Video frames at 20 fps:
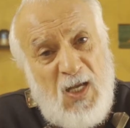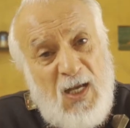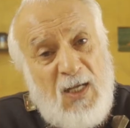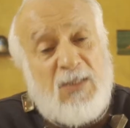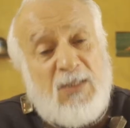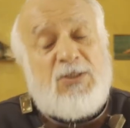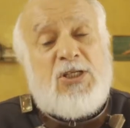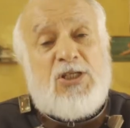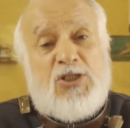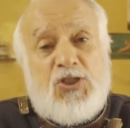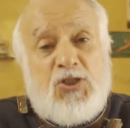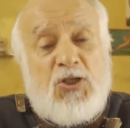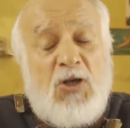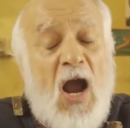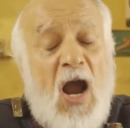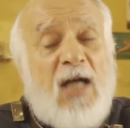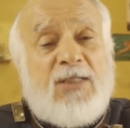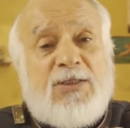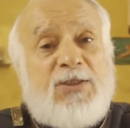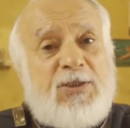This
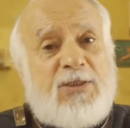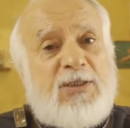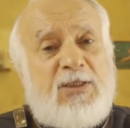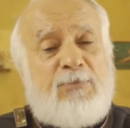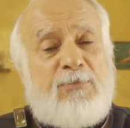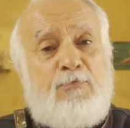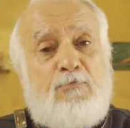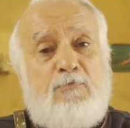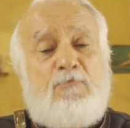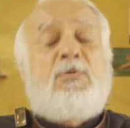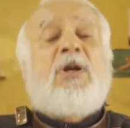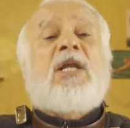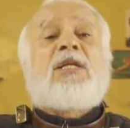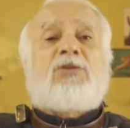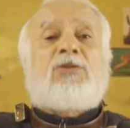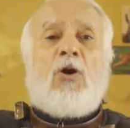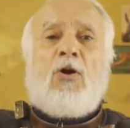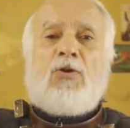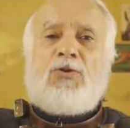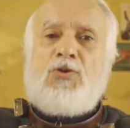country built
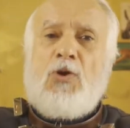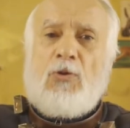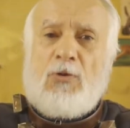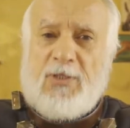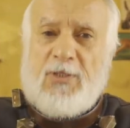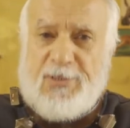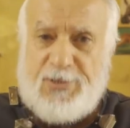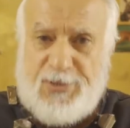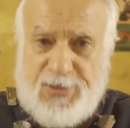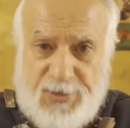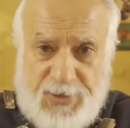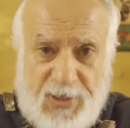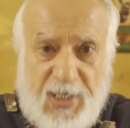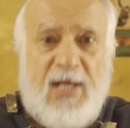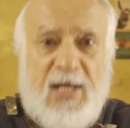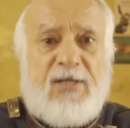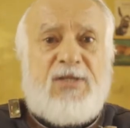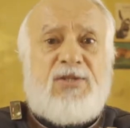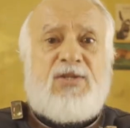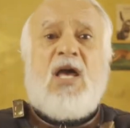on your
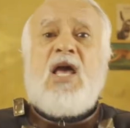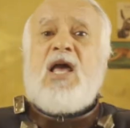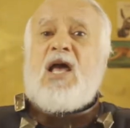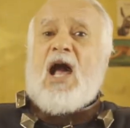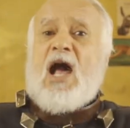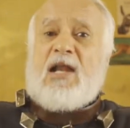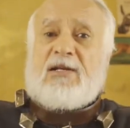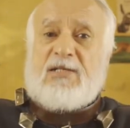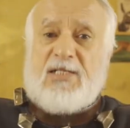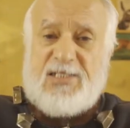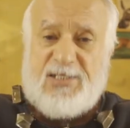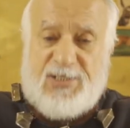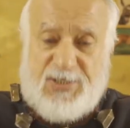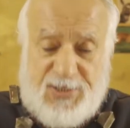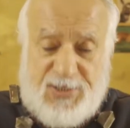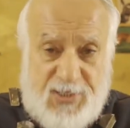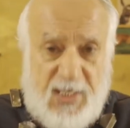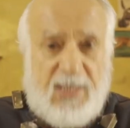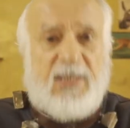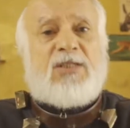strength and
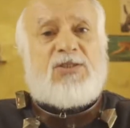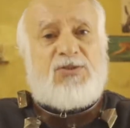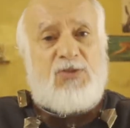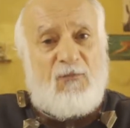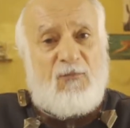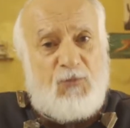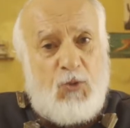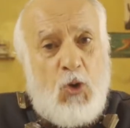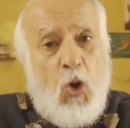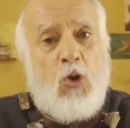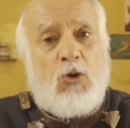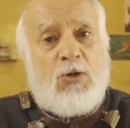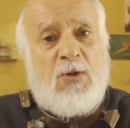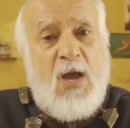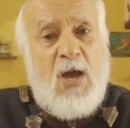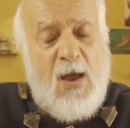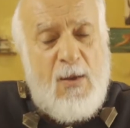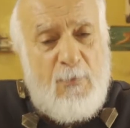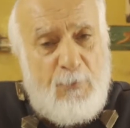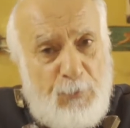strength of your
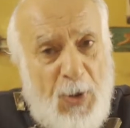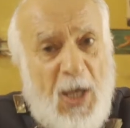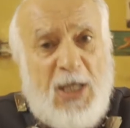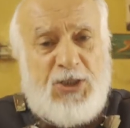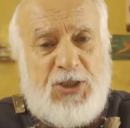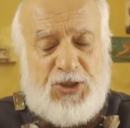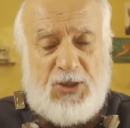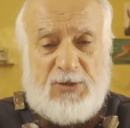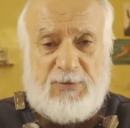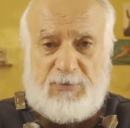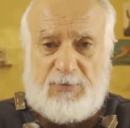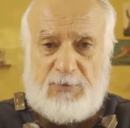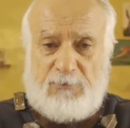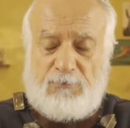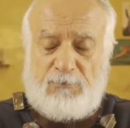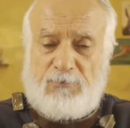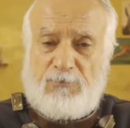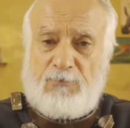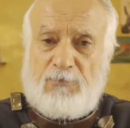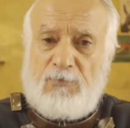patience.
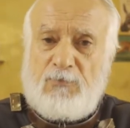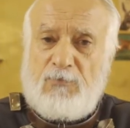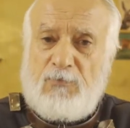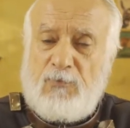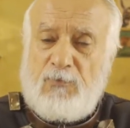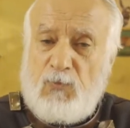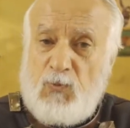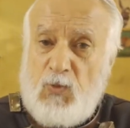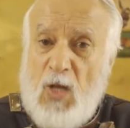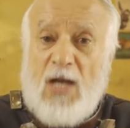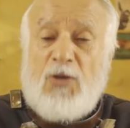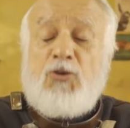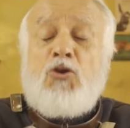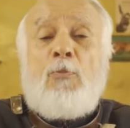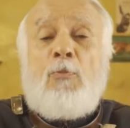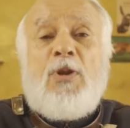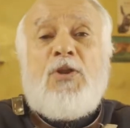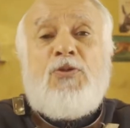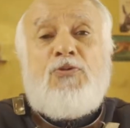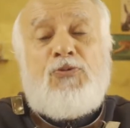And you've
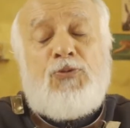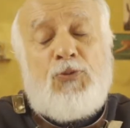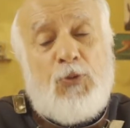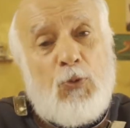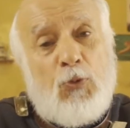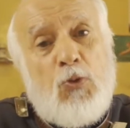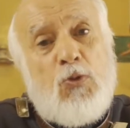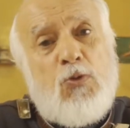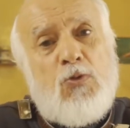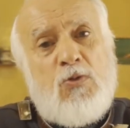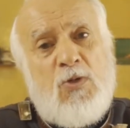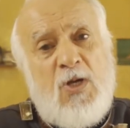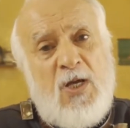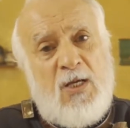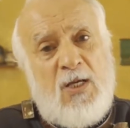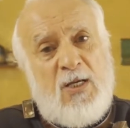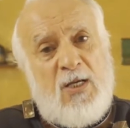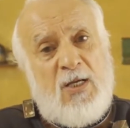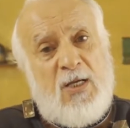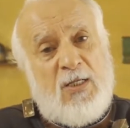been through
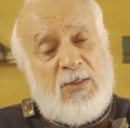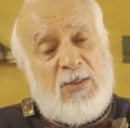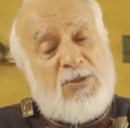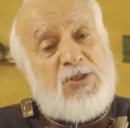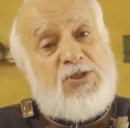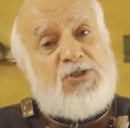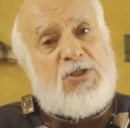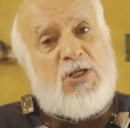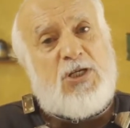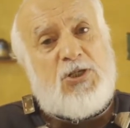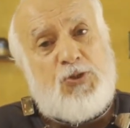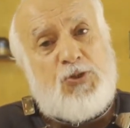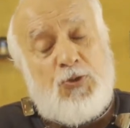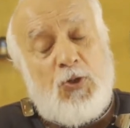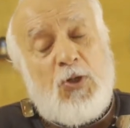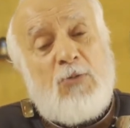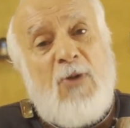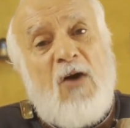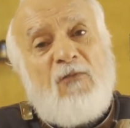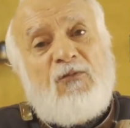this
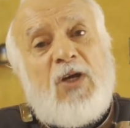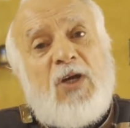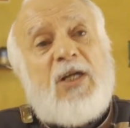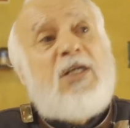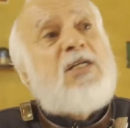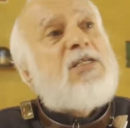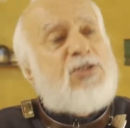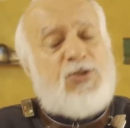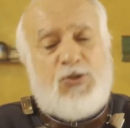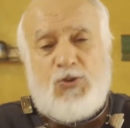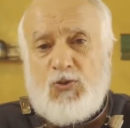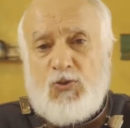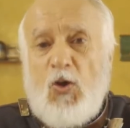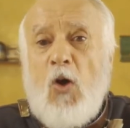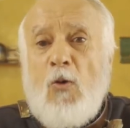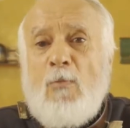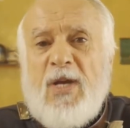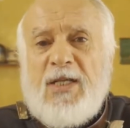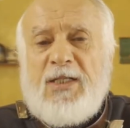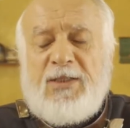storm of greed so
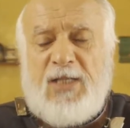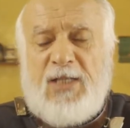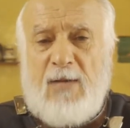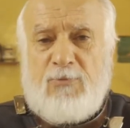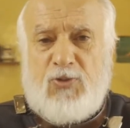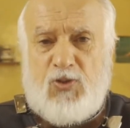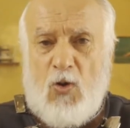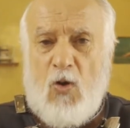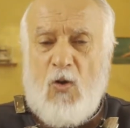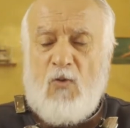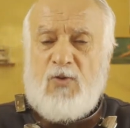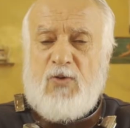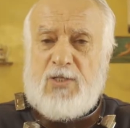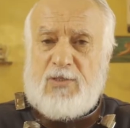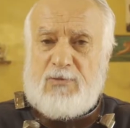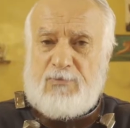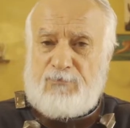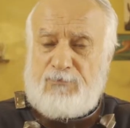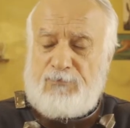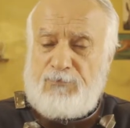many times
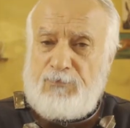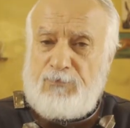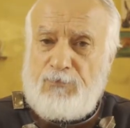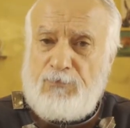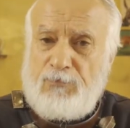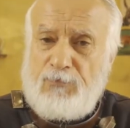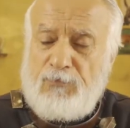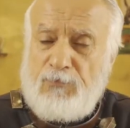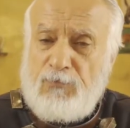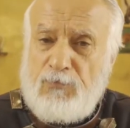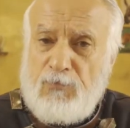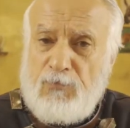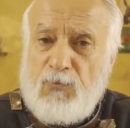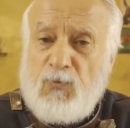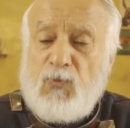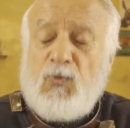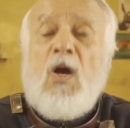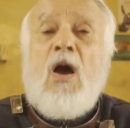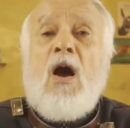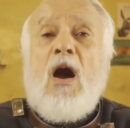over.
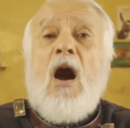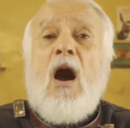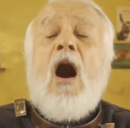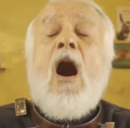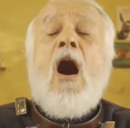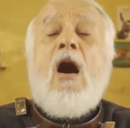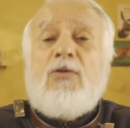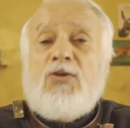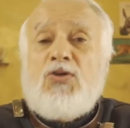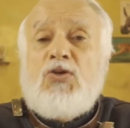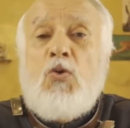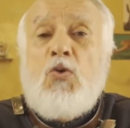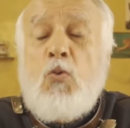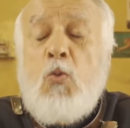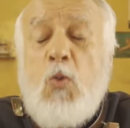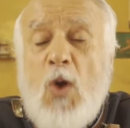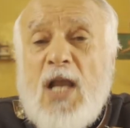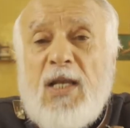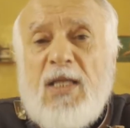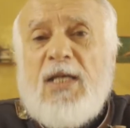Are you
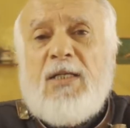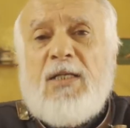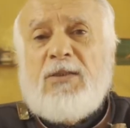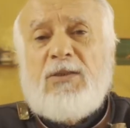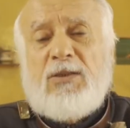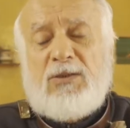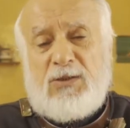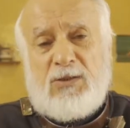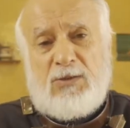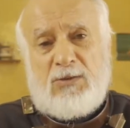willing